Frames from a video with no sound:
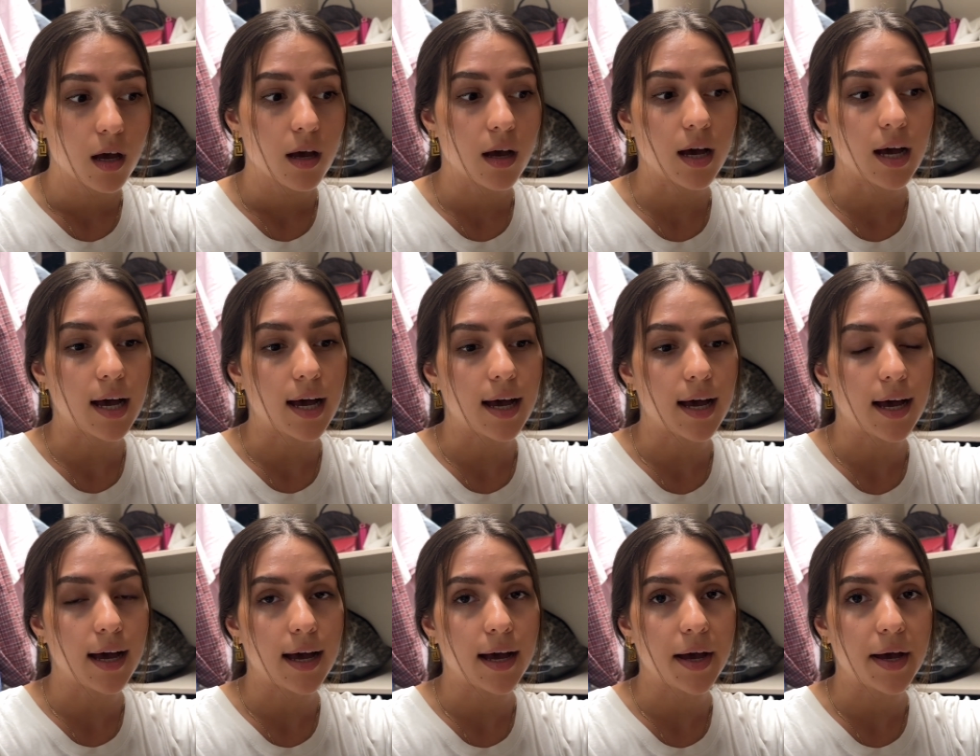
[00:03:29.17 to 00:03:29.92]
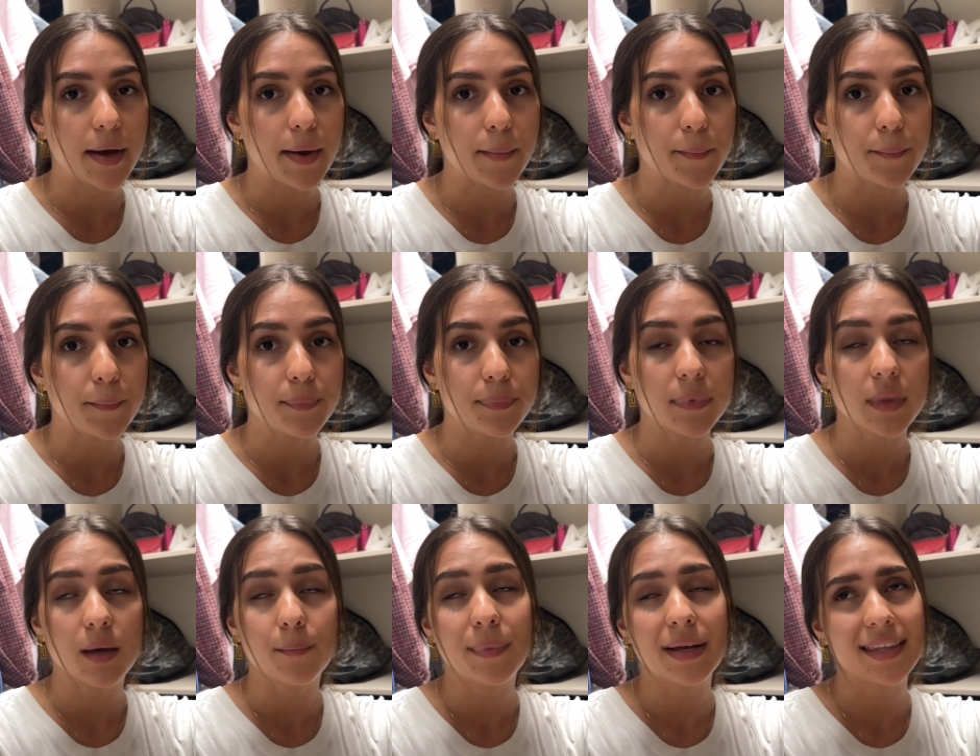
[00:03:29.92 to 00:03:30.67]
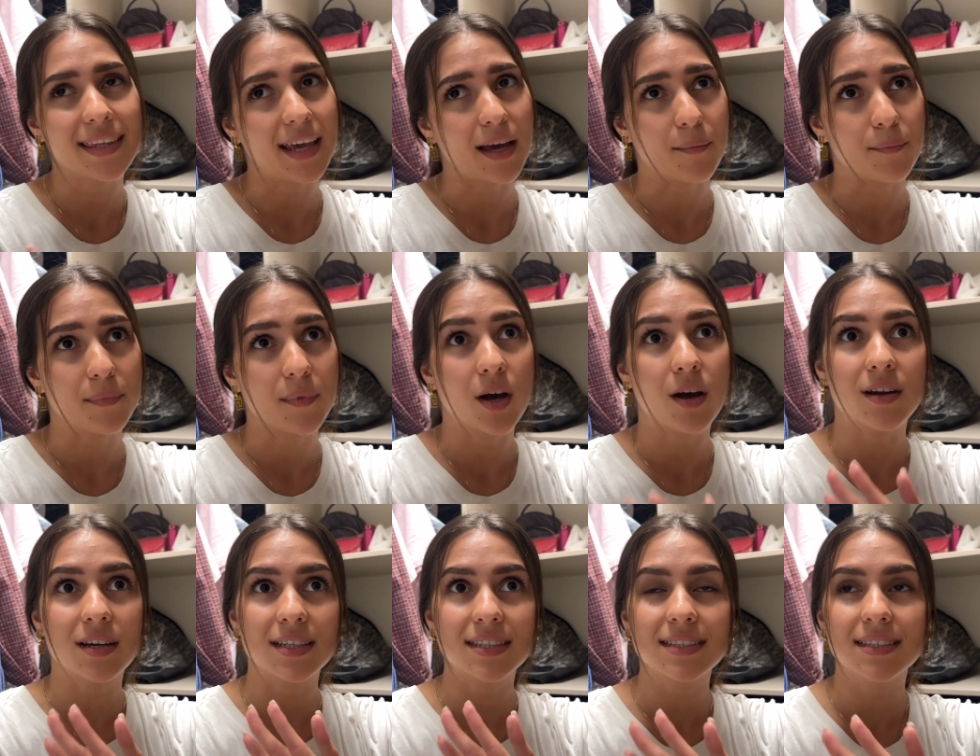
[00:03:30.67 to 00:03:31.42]
um, but yeah
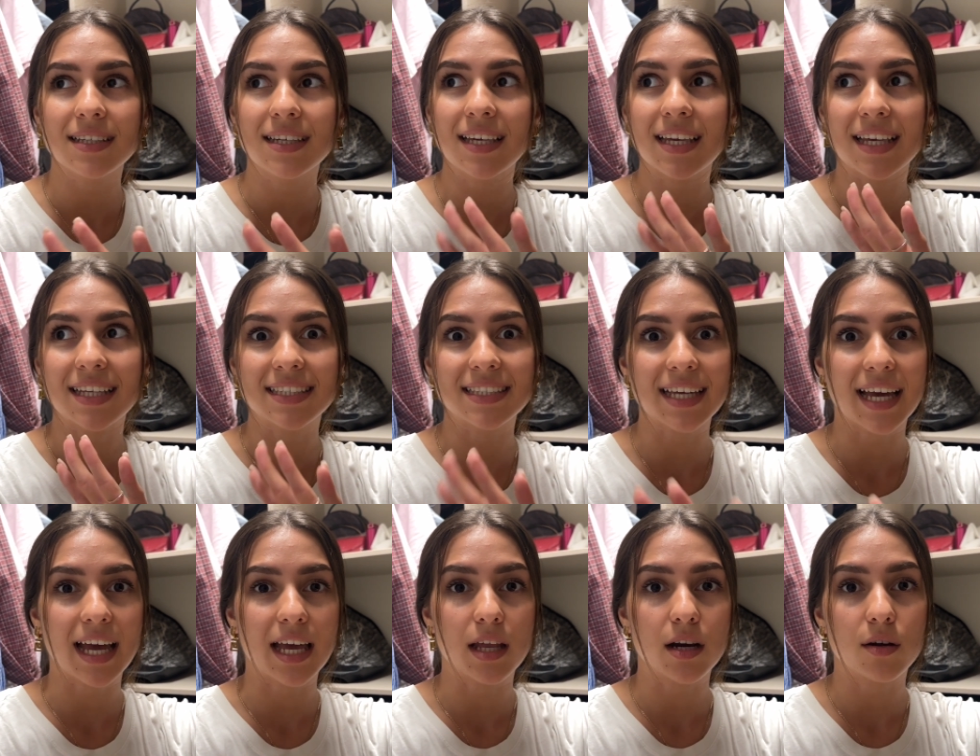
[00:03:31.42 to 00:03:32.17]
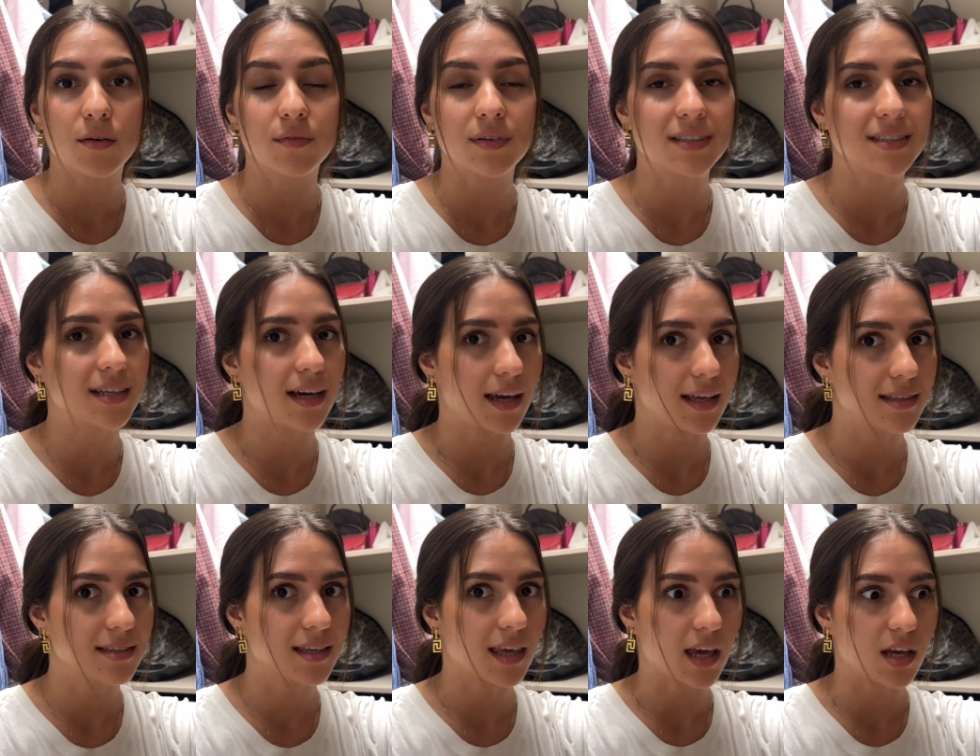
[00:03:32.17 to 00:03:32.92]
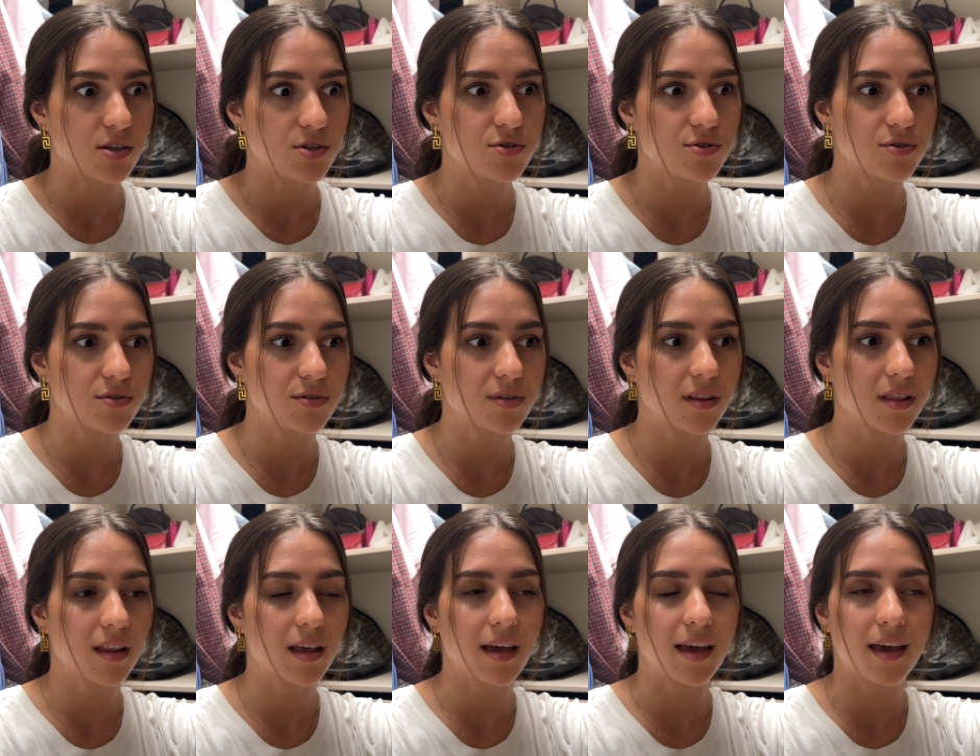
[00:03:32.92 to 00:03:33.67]
honestly it's kind of a tight
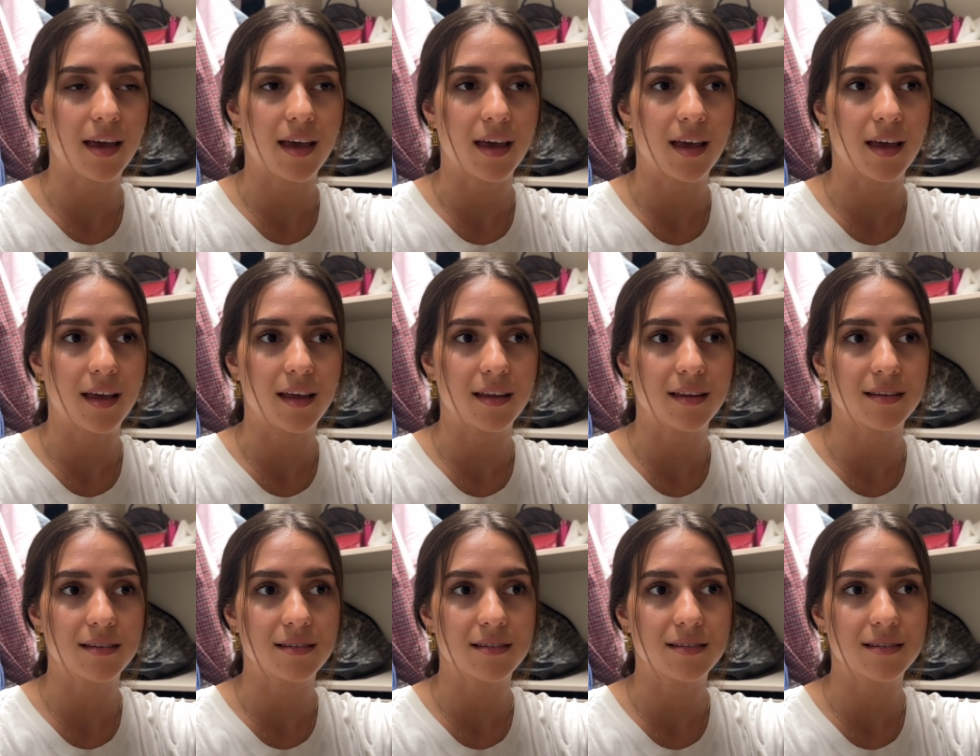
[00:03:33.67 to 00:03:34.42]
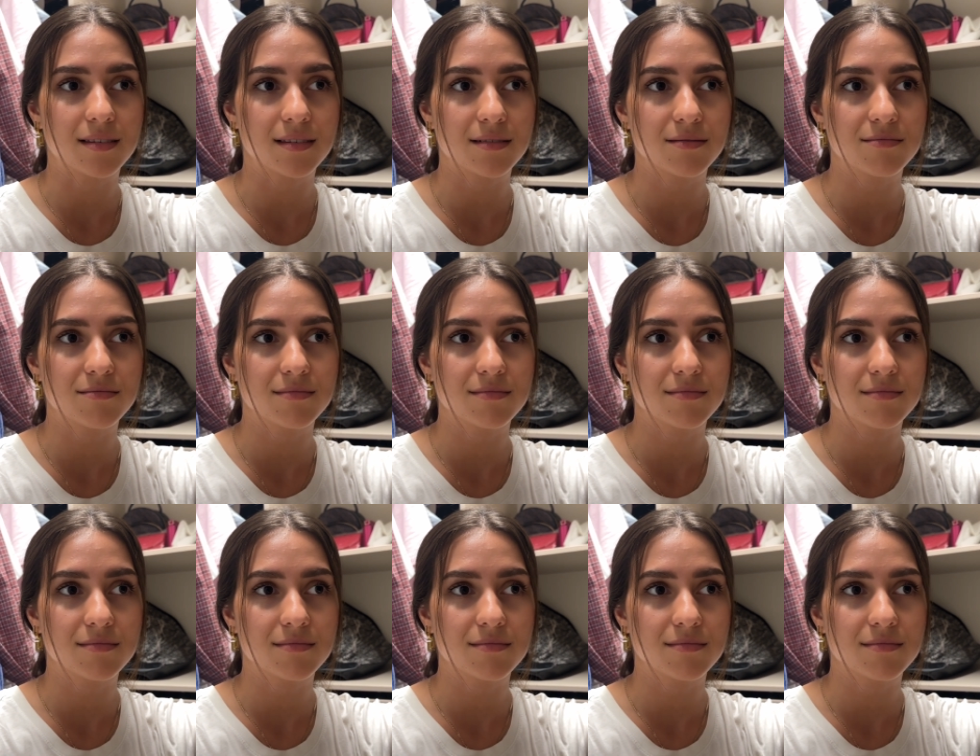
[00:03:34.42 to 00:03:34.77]
schedule and